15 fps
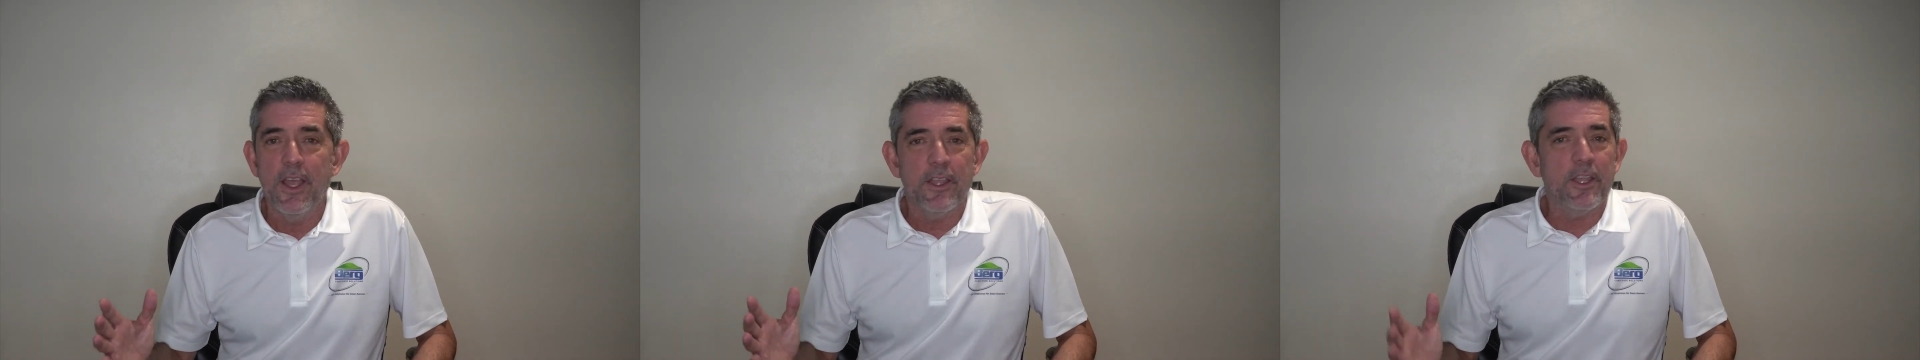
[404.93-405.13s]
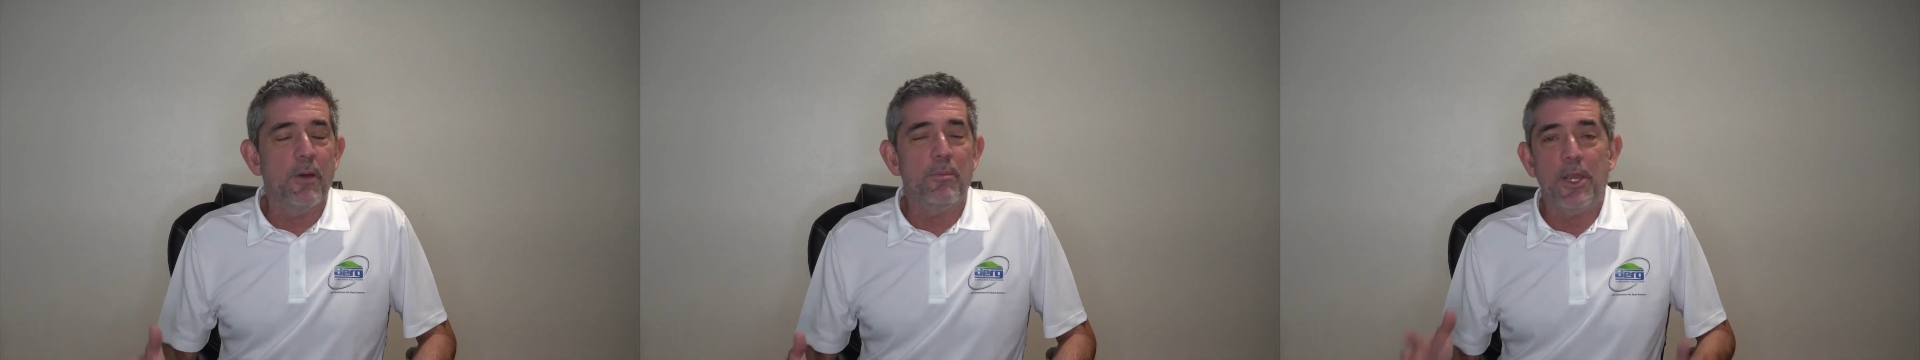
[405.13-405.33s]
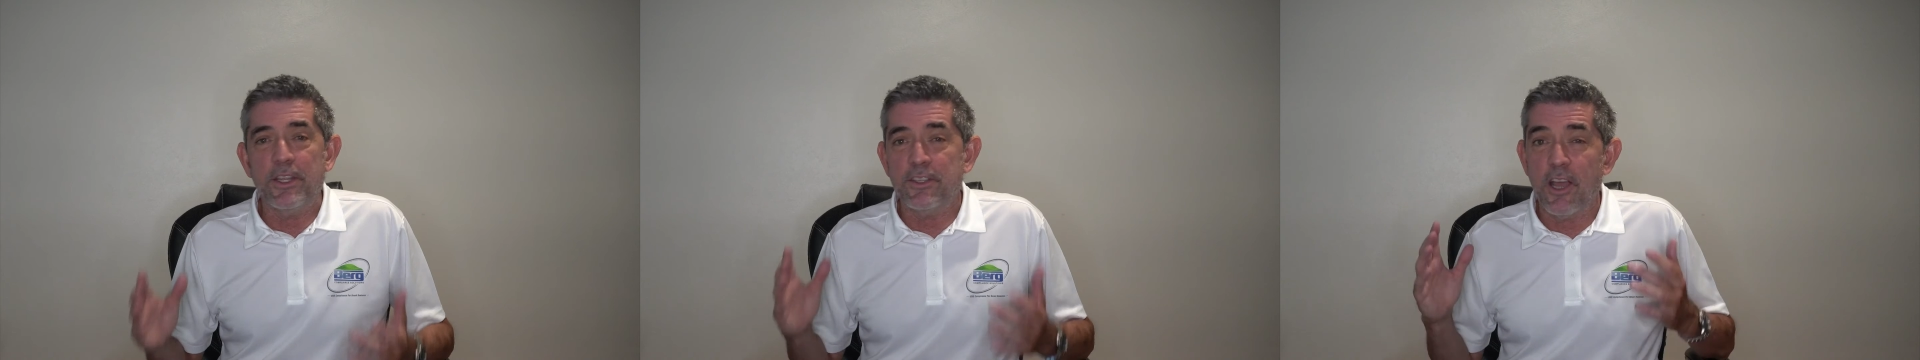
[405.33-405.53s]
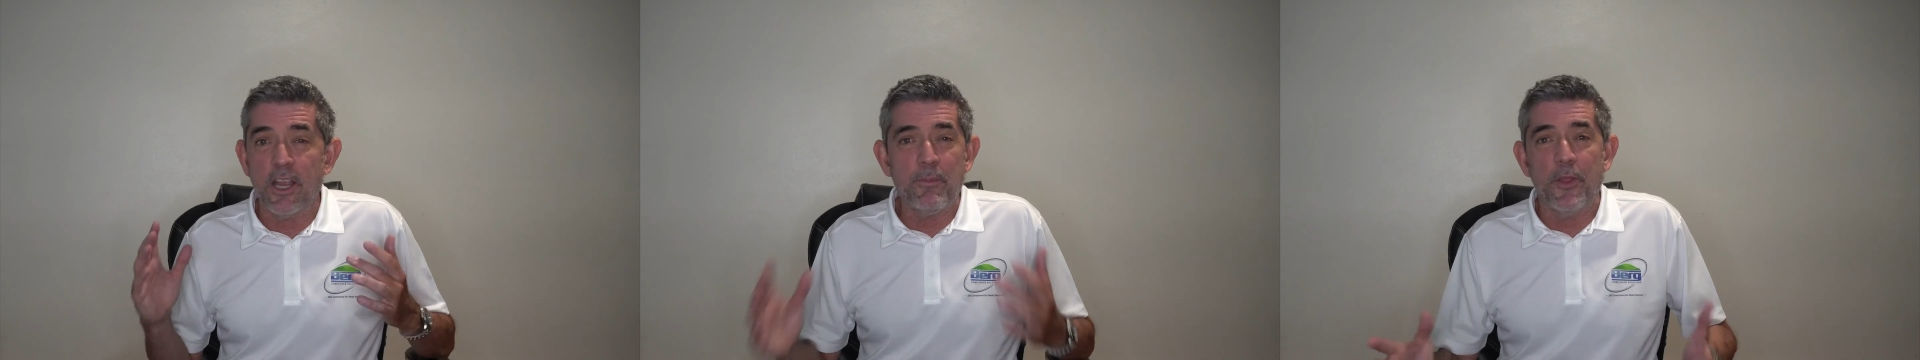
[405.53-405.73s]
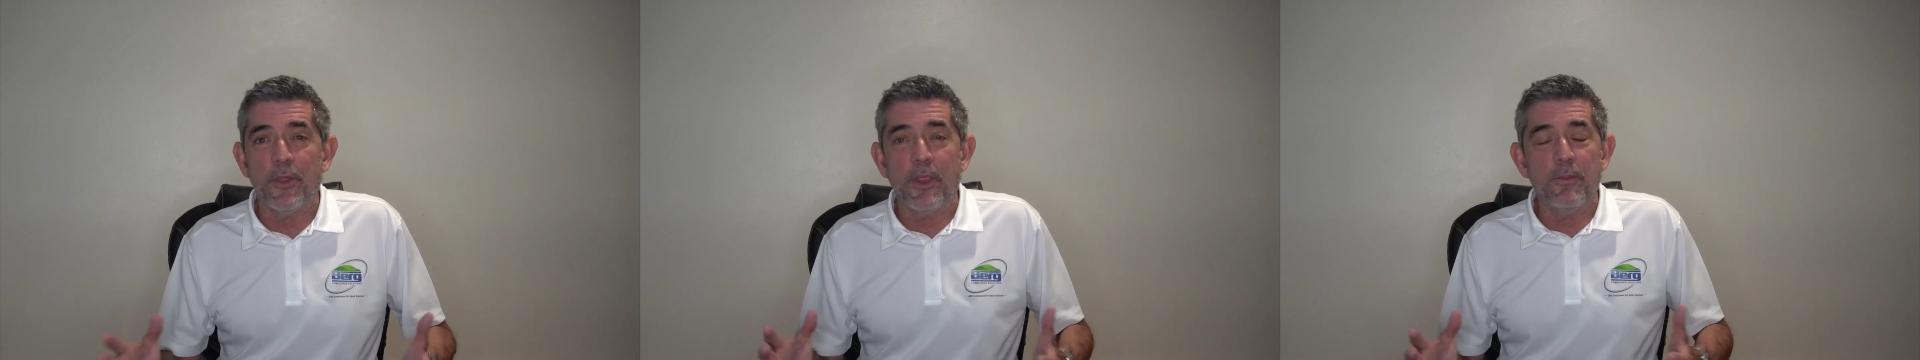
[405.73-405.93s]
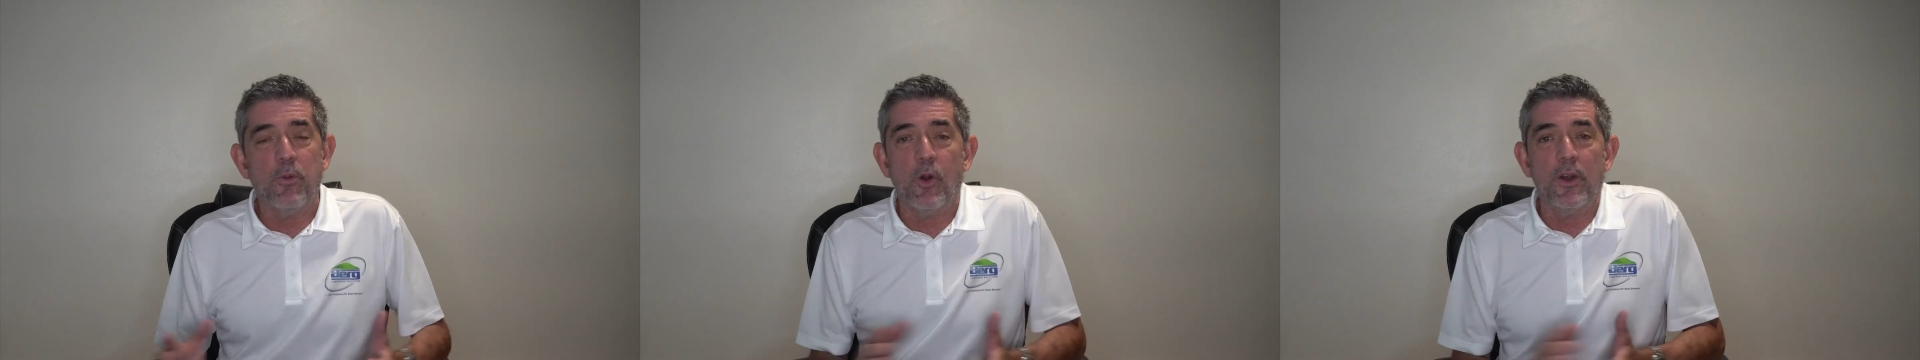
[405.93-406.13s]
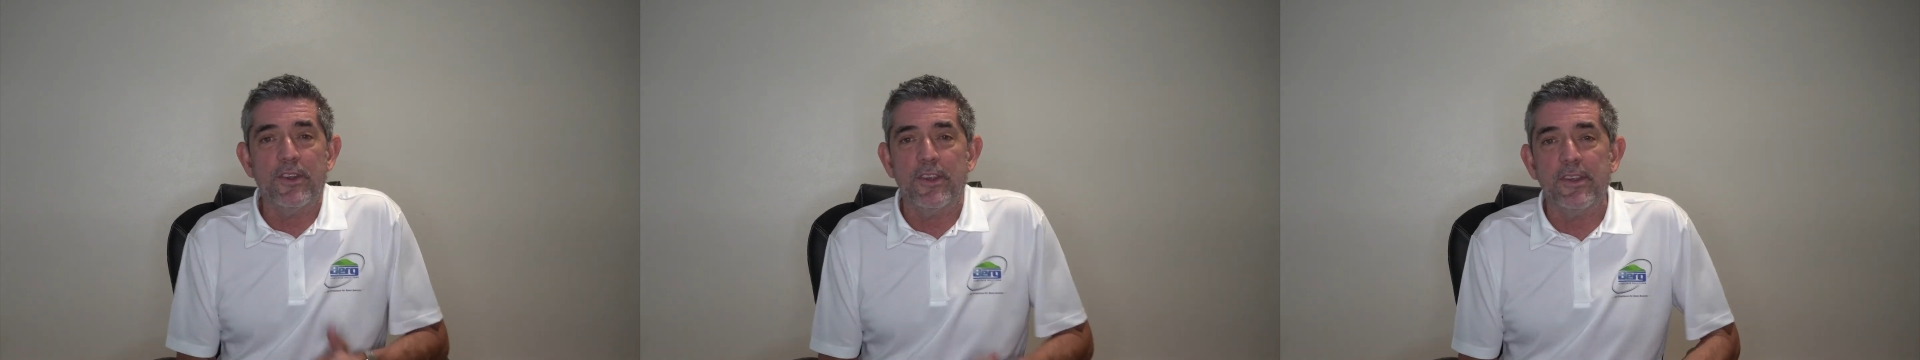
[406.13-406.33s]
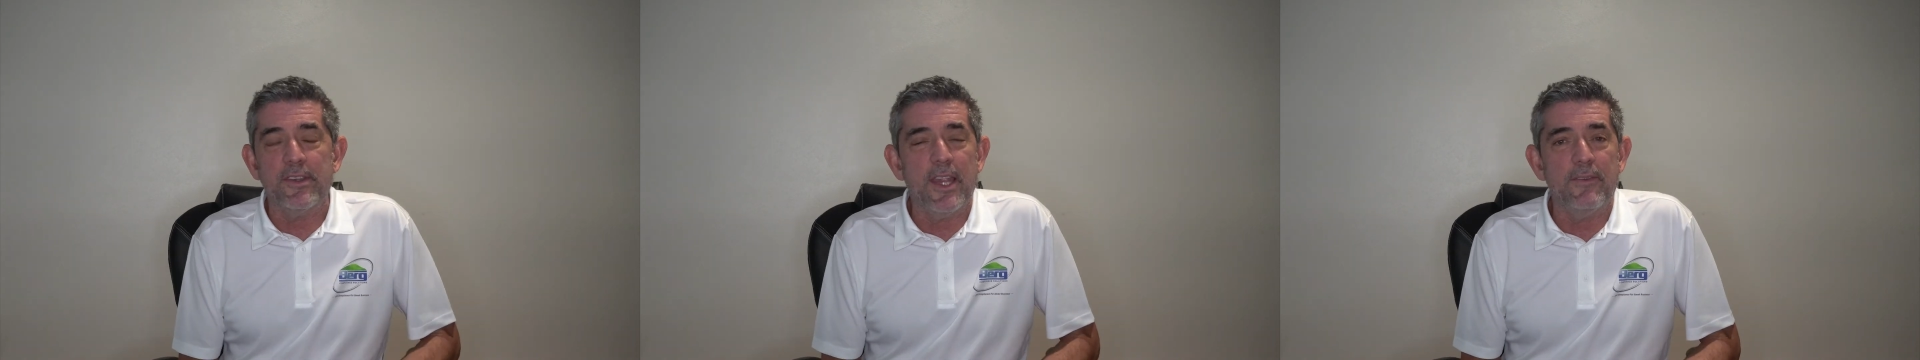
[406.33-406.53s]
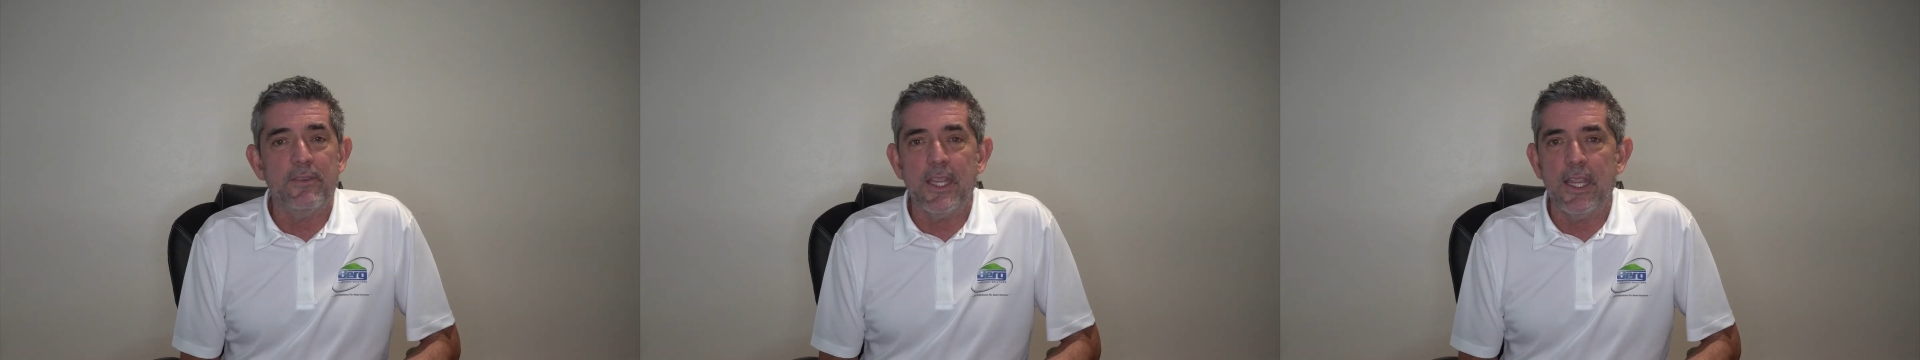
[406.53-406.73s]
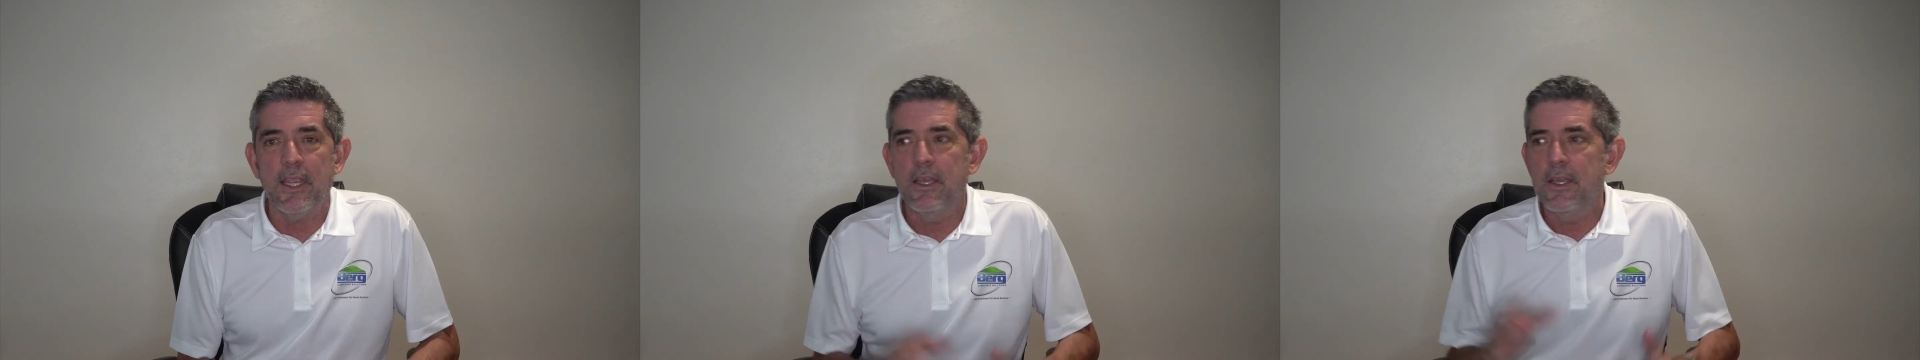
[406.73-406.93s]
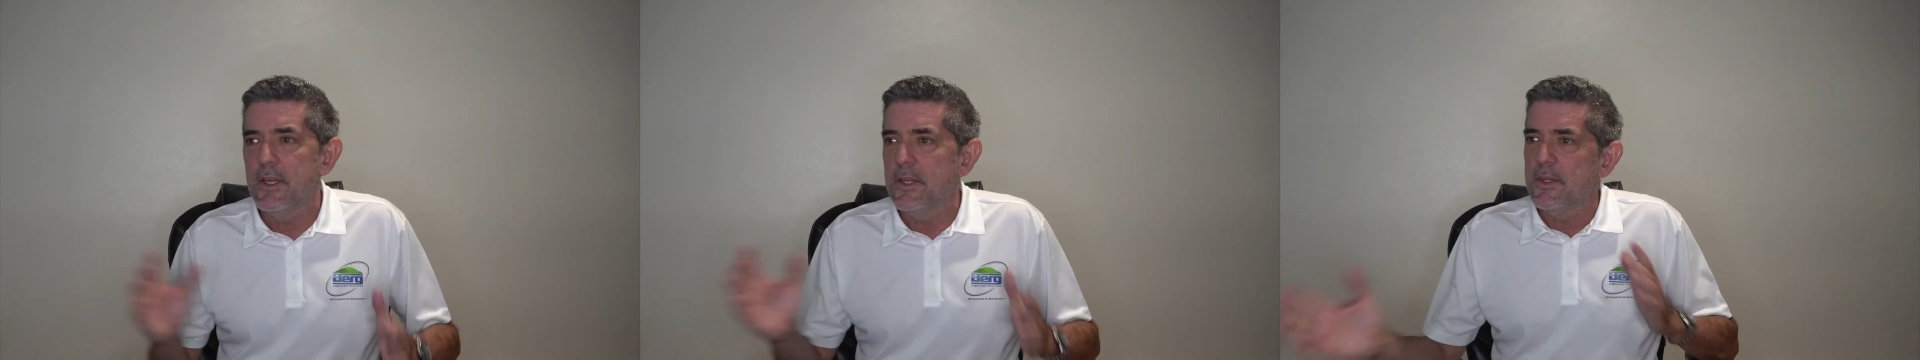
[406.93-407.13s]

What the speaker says: company and talk about the importance of safety,